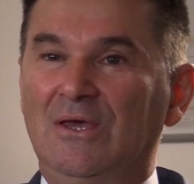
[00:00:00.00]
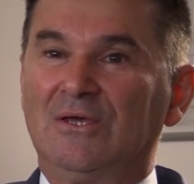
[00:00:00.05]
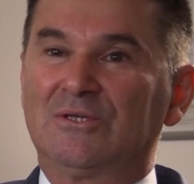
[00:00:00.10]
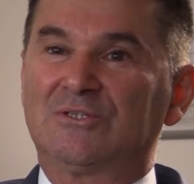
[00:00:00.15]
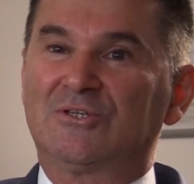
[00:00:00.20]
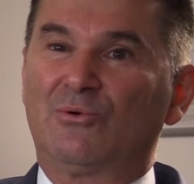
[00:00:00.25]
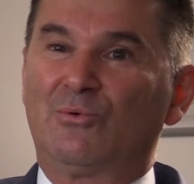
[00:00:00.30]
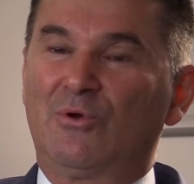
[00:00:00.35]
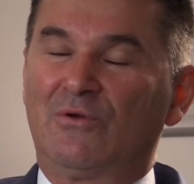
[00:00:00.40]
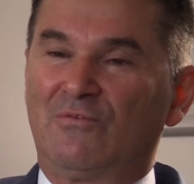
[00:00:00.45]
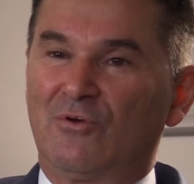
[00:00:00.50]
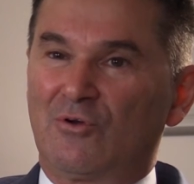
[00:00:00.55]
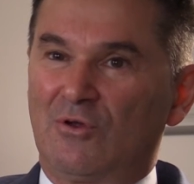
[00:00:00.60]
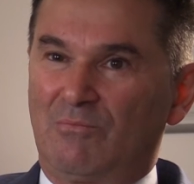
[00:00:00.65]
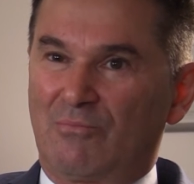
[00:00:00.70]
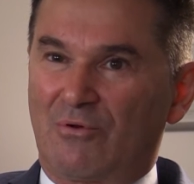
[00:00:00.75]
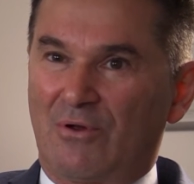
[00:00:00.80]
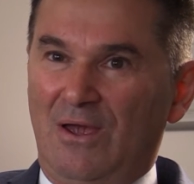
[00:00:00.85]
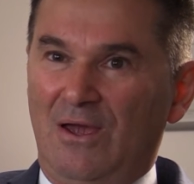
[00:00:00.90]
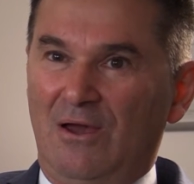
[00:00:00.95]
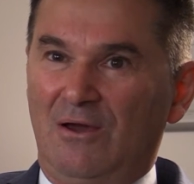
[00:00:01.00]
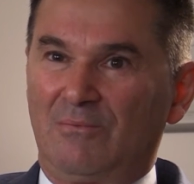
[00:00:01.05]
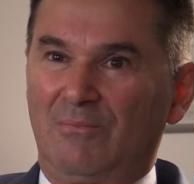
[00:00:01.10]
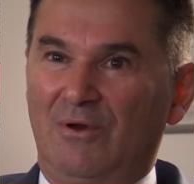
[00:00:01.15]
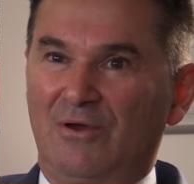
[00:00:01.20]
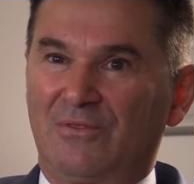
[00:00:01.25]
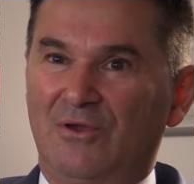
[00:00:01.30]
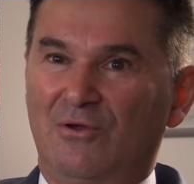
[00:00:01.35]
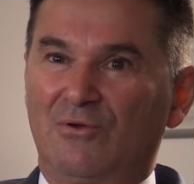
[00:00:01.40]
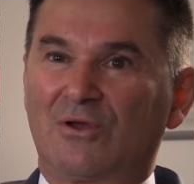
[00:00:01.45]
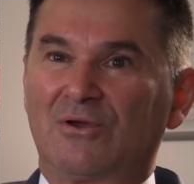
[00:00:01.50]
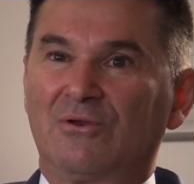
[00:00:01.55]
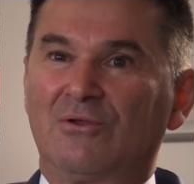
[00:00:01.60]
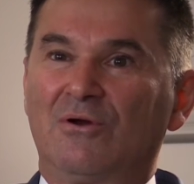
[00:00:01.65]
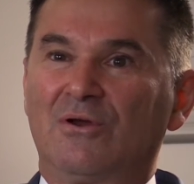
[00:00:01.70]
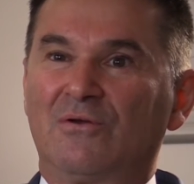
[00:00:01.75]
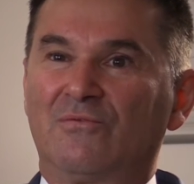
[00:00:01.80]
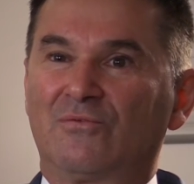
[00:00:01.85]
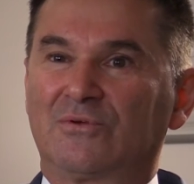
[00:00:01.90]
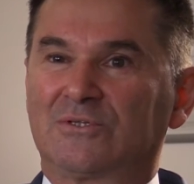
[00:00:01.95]
So we're very proud, both Eric and
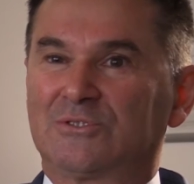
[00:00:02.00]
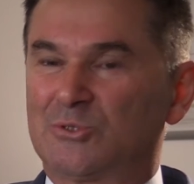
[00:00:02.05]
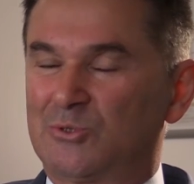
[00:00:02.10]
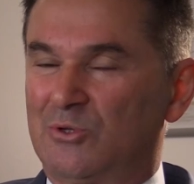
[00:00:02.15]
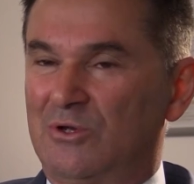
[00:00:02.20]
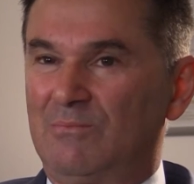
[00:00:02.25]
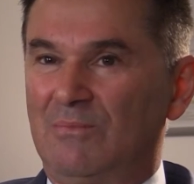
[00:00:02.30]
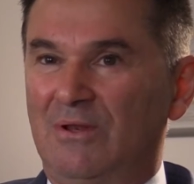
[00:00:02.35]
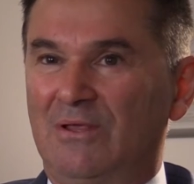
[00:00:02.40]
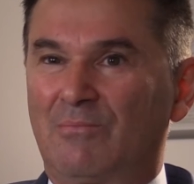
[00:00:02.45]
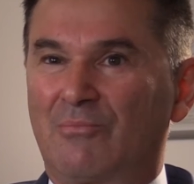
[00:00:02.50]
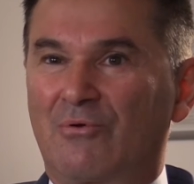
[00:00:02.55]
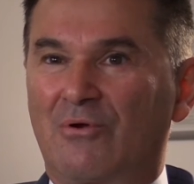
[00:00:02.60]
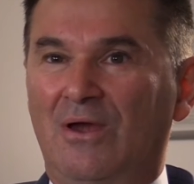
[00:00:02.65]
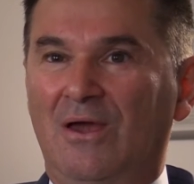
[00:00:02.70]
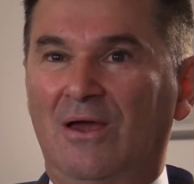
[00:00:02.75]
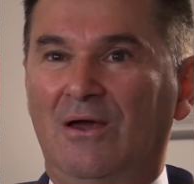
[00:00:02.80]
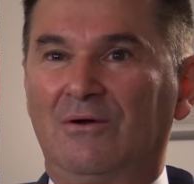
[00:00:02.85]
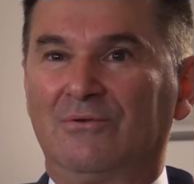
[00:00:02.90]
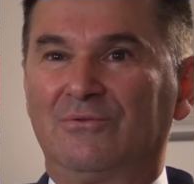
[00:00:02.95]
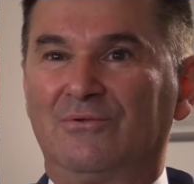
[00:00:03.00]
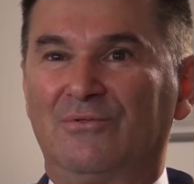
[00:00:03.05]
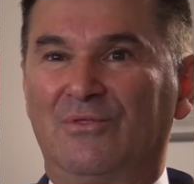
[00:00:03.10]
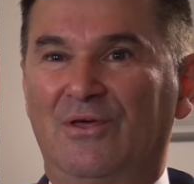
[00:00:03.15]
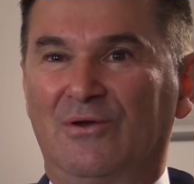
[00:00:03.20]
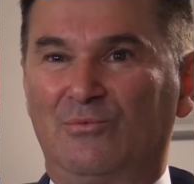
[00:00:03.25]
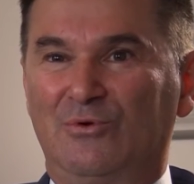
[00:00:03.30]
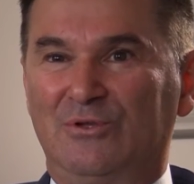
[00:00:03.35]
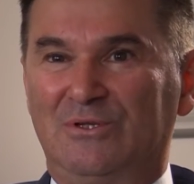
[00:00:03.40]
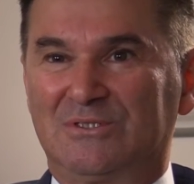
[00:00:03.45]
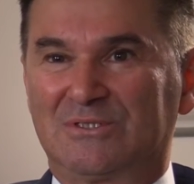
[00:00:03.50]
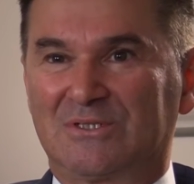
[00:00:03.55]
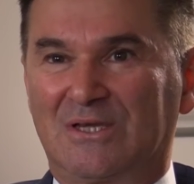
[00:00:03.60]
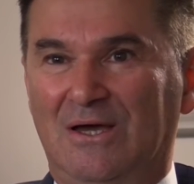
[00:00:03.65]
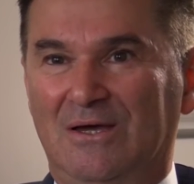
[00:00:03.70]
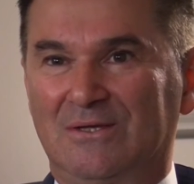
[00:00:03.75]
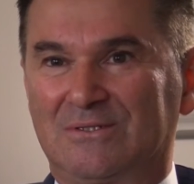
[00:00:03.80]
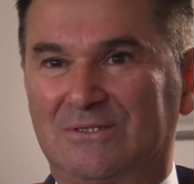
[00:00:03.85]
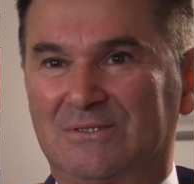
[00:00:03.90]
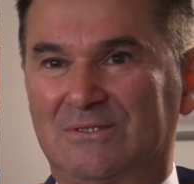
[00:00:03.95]
I are extremely proud that we
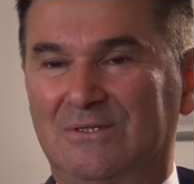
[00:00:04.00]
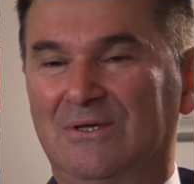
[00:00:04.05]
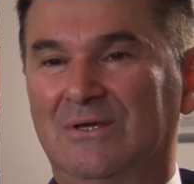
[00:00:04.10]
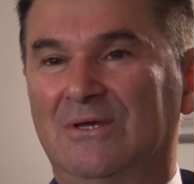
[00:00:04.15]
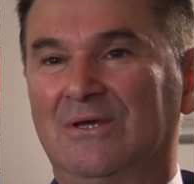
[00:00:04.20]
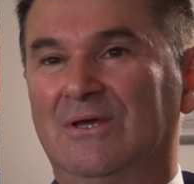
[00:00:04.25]
discuss